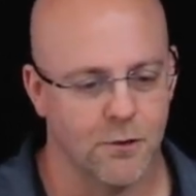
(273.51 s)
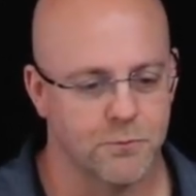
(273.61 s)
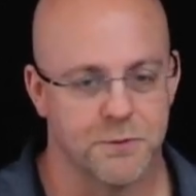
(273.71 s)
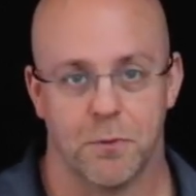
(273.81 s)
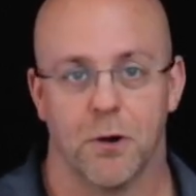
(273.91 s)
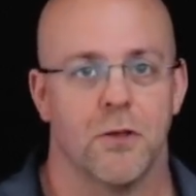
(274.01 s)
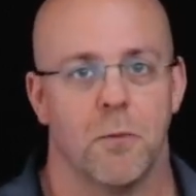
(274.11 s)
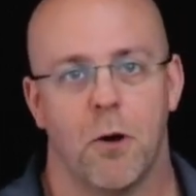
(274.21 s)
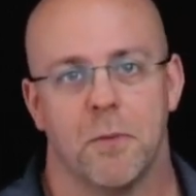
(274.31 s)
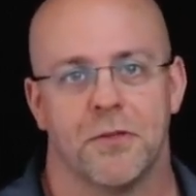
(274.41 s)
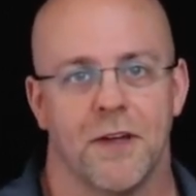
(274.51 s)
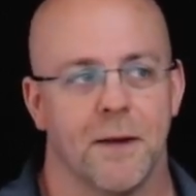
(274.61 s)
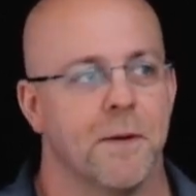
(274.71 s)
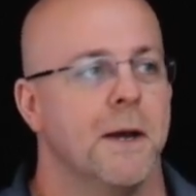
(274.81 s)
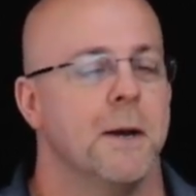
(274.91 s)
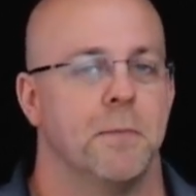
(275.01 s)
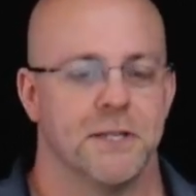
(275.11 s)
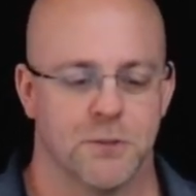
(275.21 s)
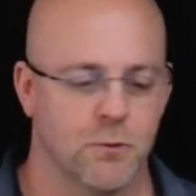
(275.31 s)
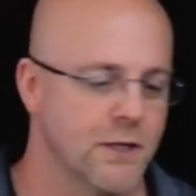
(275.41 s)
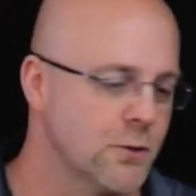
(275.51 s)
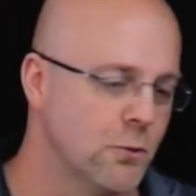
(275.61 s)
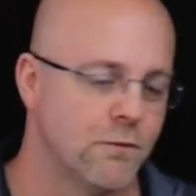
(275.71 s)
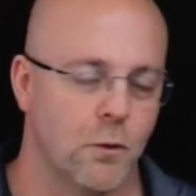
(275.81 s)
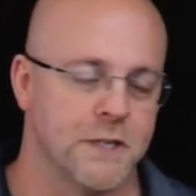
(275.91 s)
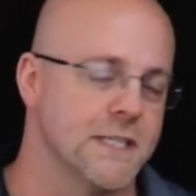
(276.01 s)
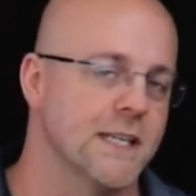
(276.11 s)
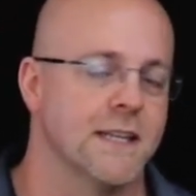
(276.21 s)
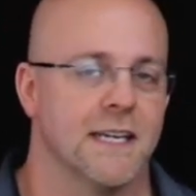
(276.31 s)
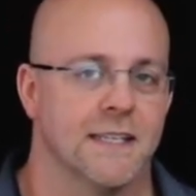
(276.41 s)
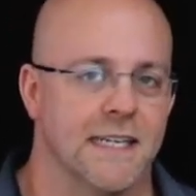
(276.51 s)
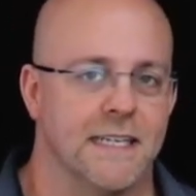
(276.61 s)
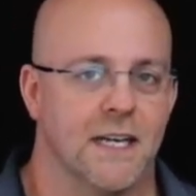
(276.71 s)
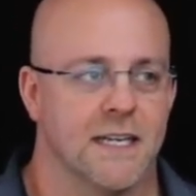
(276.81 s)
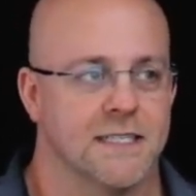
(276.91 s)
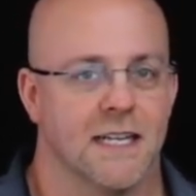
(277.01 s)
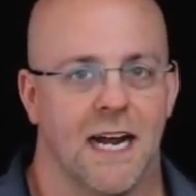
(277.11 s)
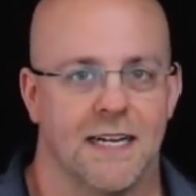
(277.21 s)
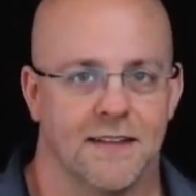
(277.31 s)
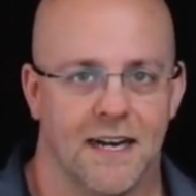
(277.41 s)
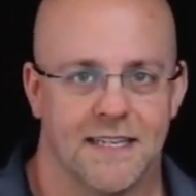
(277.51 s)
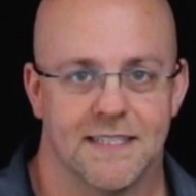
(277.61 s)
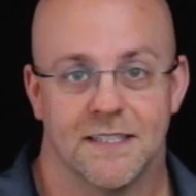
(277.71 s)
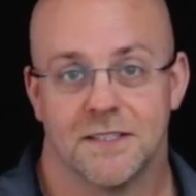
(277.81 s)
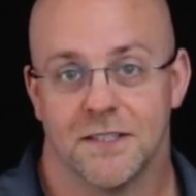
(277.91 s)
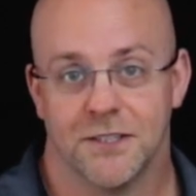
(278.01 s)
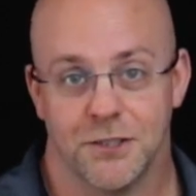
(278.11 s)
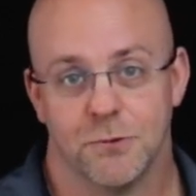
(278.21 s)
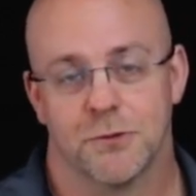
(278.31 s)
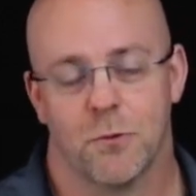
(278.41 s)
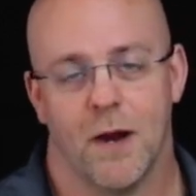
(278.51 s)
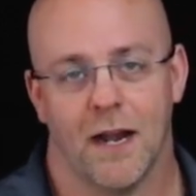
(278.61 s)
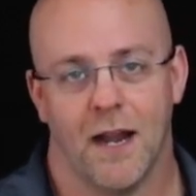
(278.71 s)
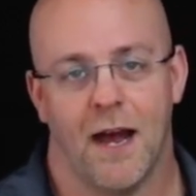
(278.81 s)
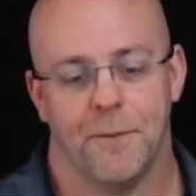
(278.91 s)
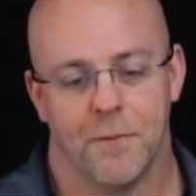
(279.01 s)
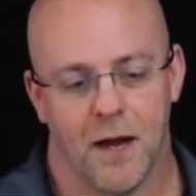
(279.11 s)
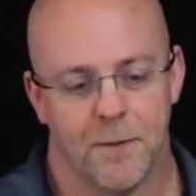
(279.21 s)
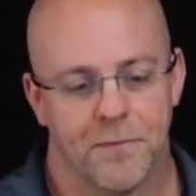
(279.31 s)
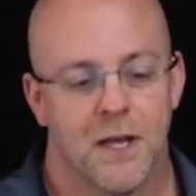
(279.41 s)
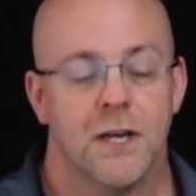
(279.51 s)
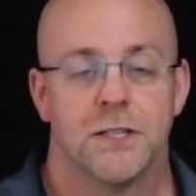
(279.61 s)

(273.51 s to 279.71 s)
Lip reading: spur of the moment thing. But it's a really cool voicing thing that he does that I tend to use quite a lot.